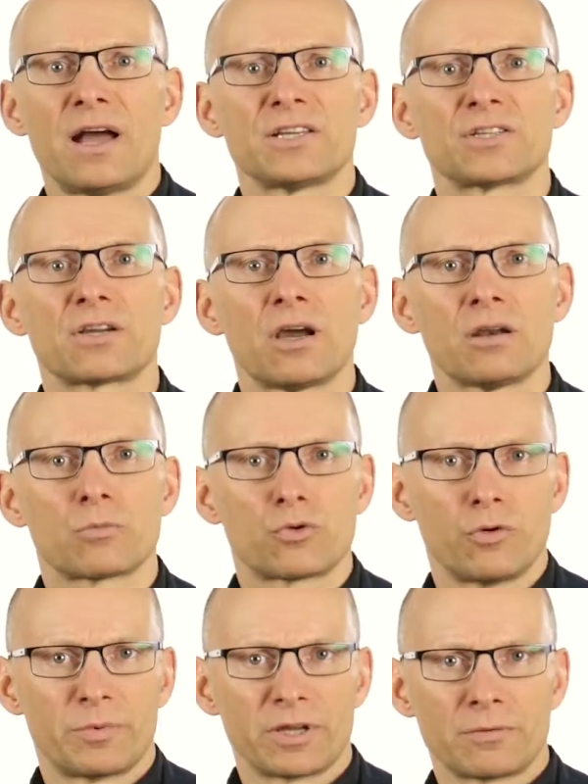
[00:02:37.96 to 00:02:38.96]
as a column
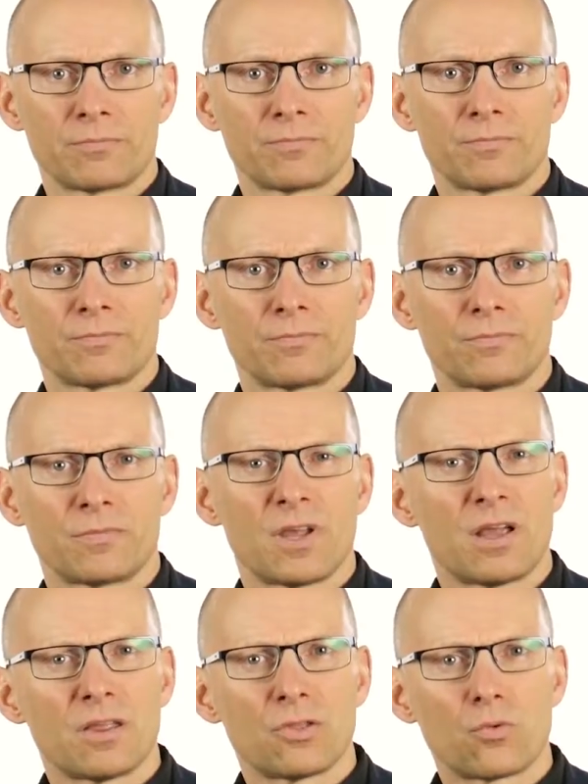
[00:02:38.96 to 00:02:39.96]
grouping.
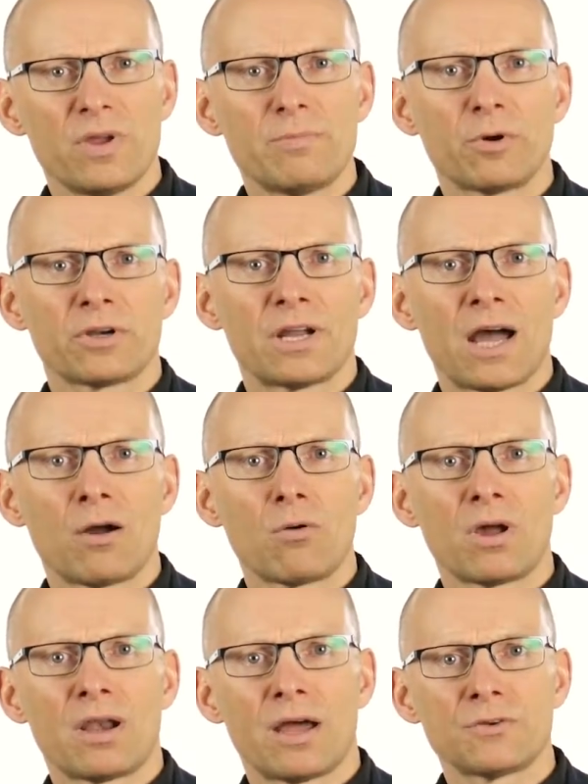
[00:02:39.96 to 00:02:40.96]
The report now
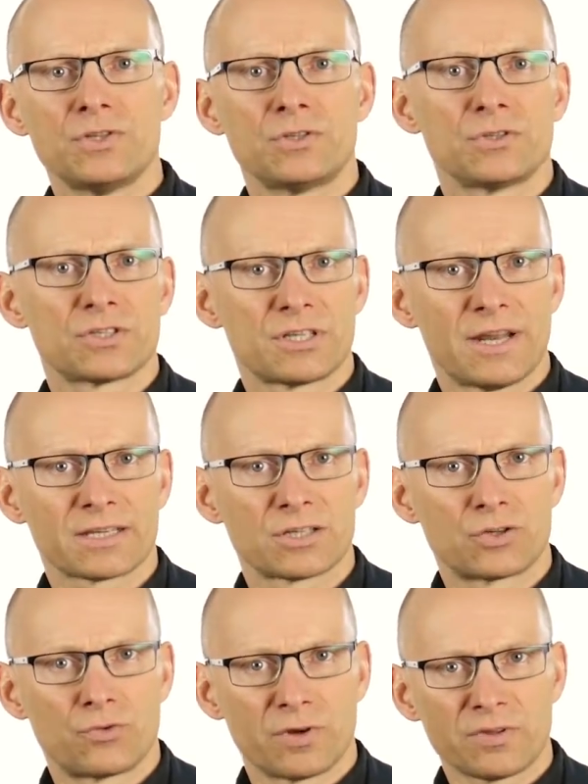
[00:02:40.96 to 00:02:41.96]
allows you to select the
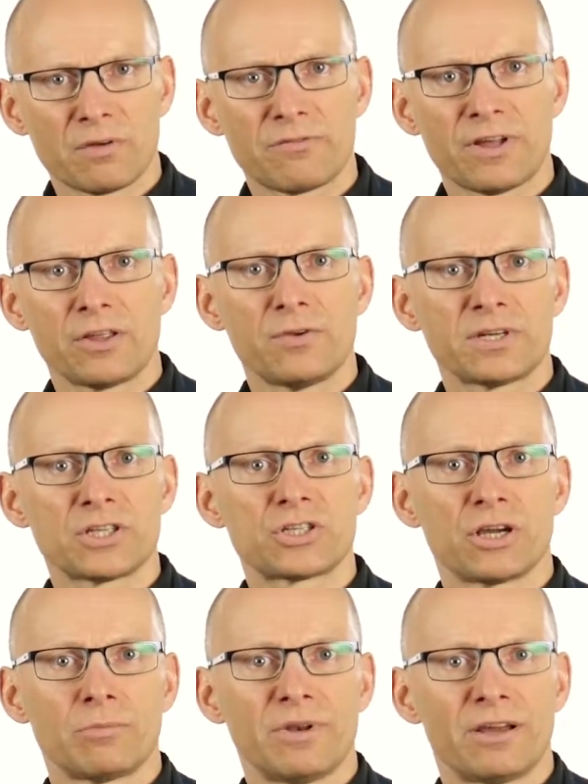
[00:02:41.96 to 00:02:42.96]
drill down value at the
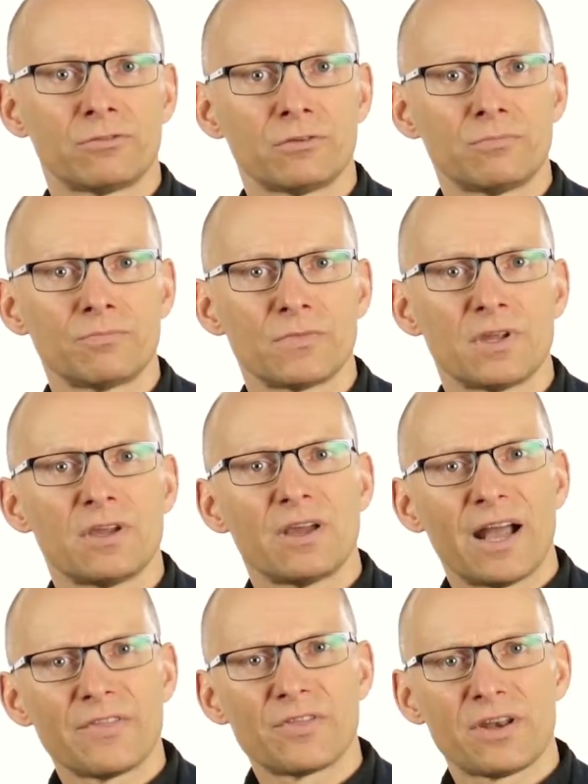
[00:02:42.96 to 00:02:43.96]
top level,
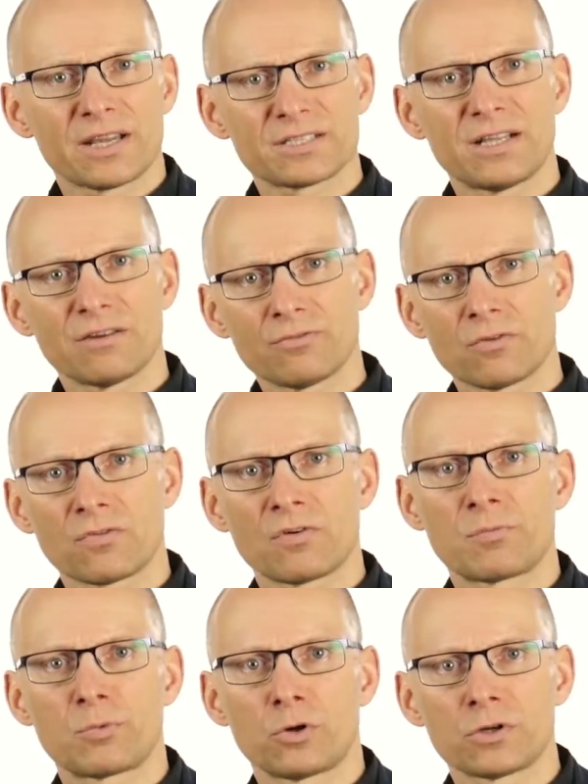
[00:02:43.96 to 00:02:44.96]
and the next level of the
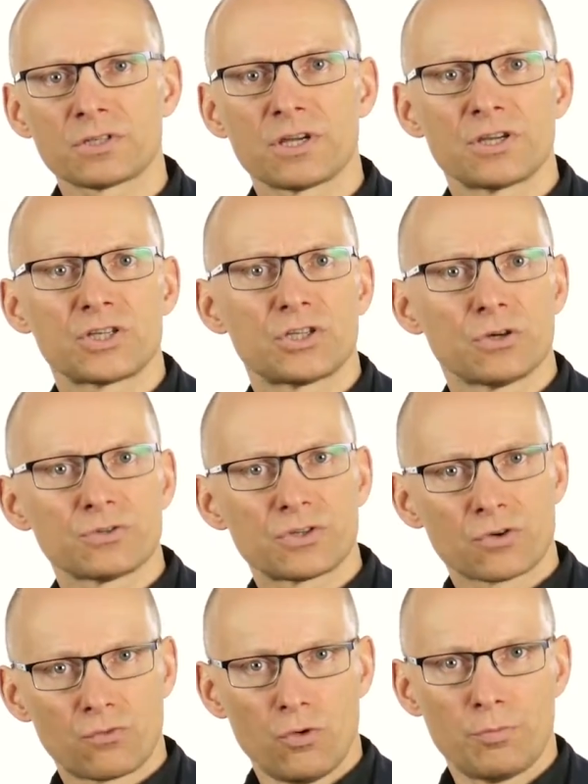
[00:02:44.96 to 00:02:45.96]
report shows the
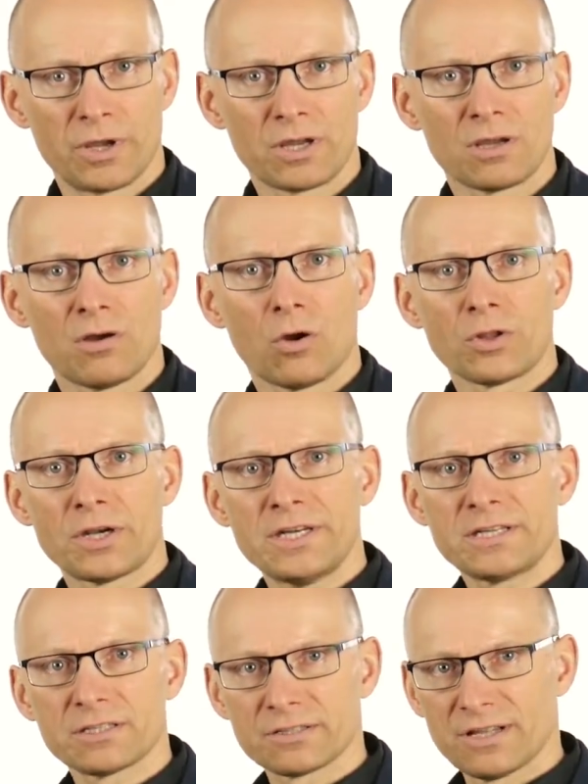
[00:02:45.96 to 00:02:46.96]
grouping on the
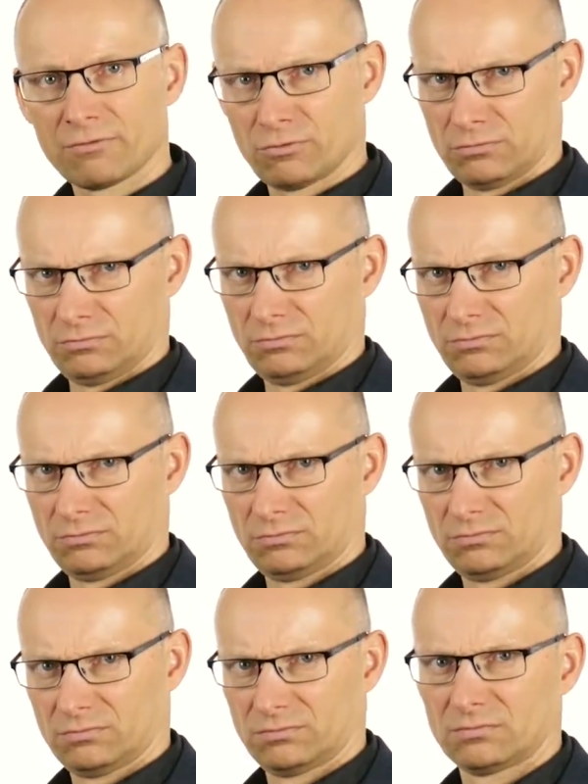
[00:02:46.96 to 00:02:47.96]
details level.
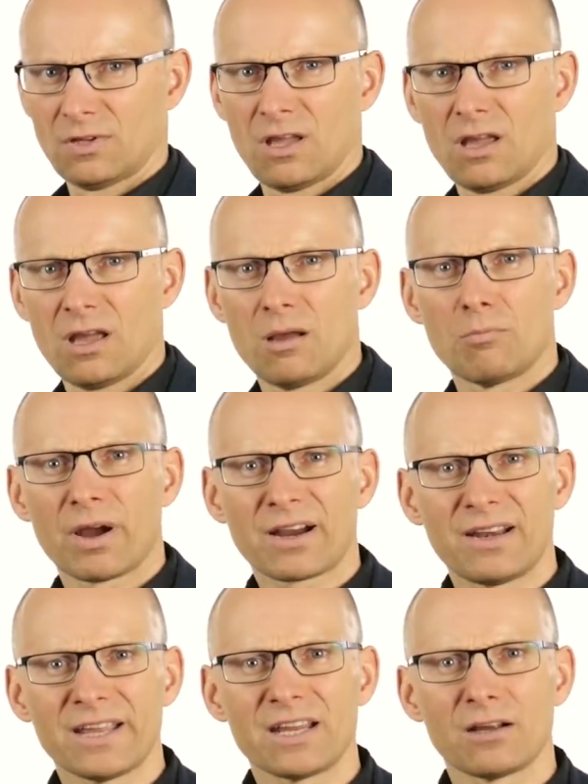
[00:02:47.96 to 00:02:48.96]
By
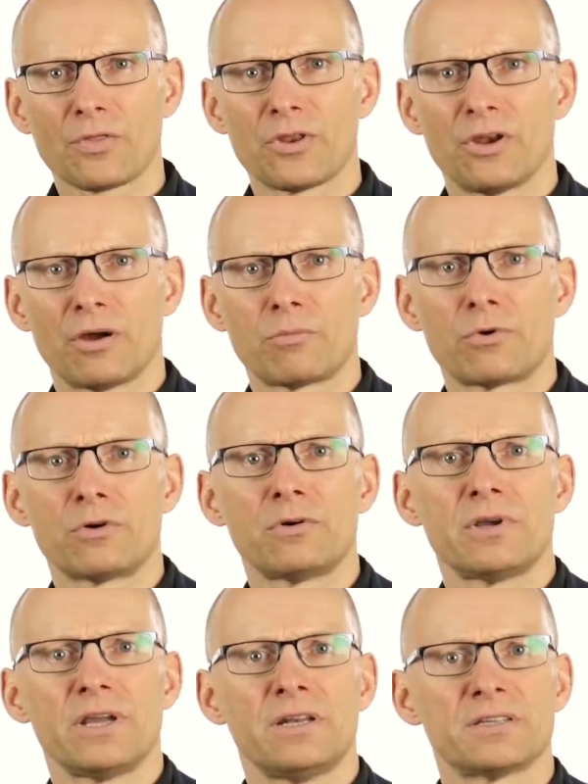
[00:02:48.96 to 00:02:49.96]
clicking on the number
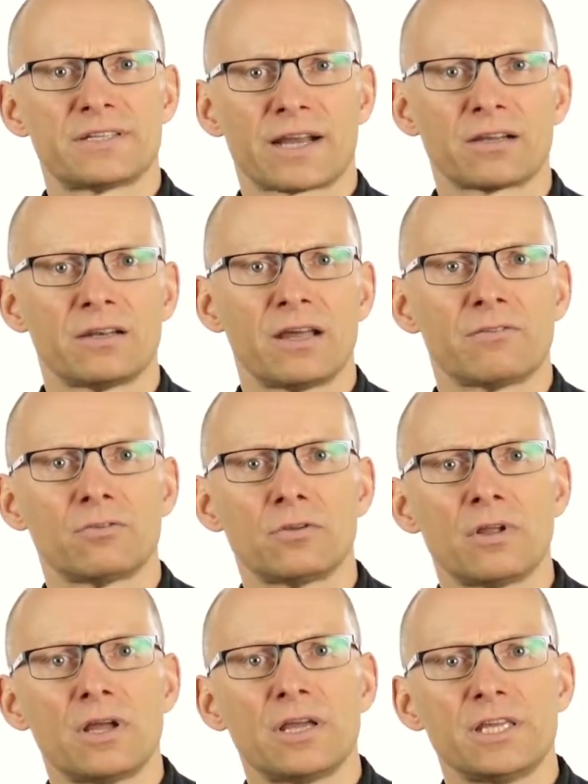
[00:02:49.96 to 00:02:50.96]
in the second level,
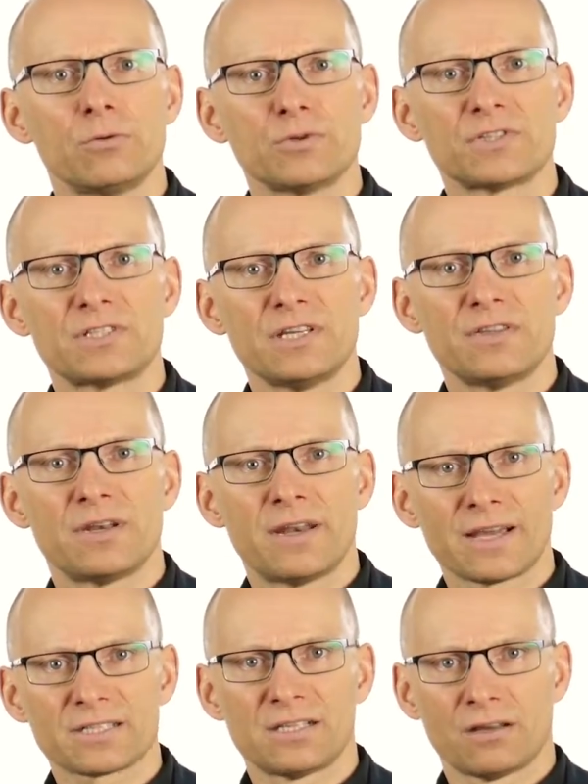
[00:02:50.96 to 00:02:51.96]
you will see the
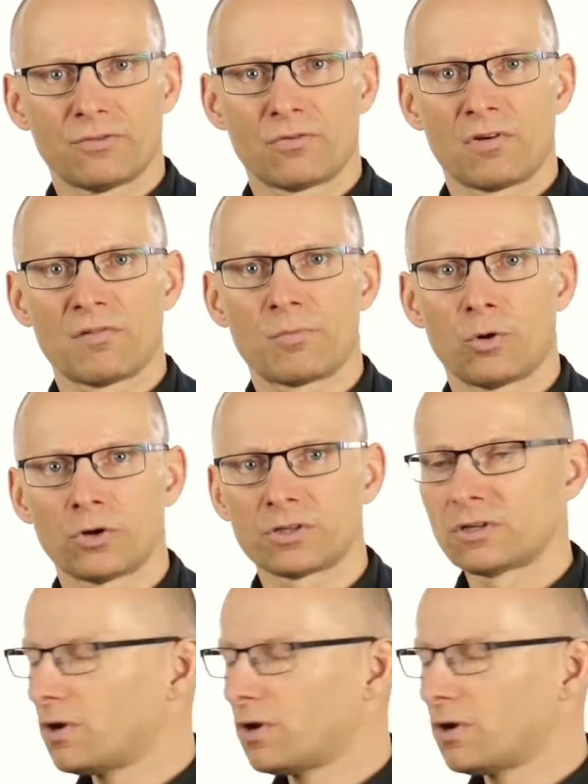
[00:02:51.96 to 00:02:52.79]
next level of the report,